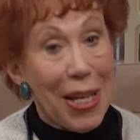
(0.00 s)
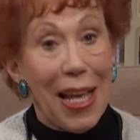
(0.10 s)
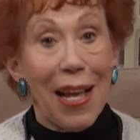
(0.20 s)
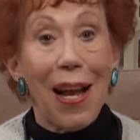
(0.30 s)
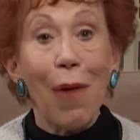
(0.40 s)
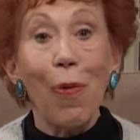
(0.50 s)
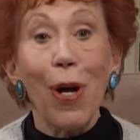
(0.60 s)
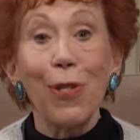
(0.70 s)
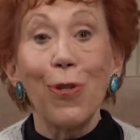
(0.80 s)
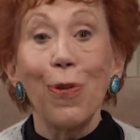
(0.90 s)
and I
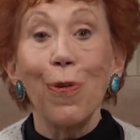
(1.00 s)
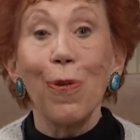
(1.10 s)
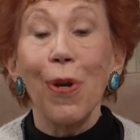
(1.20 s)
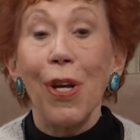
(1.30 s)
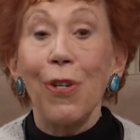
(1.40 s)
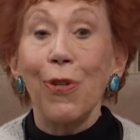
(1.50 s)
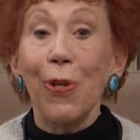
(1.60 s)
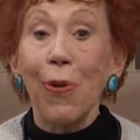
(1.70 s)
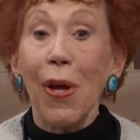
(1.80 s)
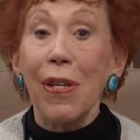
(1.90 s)
want you
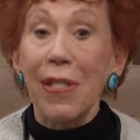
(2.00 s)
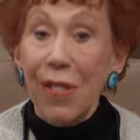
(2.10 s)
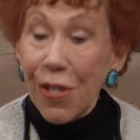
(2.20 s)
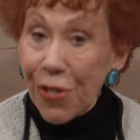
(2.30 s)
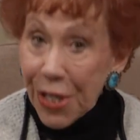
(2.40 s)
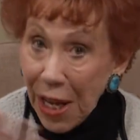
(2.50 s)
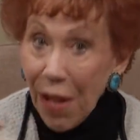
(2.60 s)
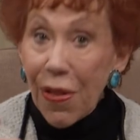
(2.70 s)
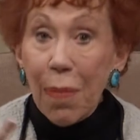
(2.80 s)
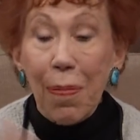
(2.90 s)
to just tell
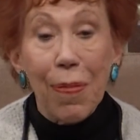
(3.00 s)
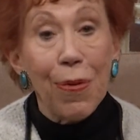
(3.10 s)
them,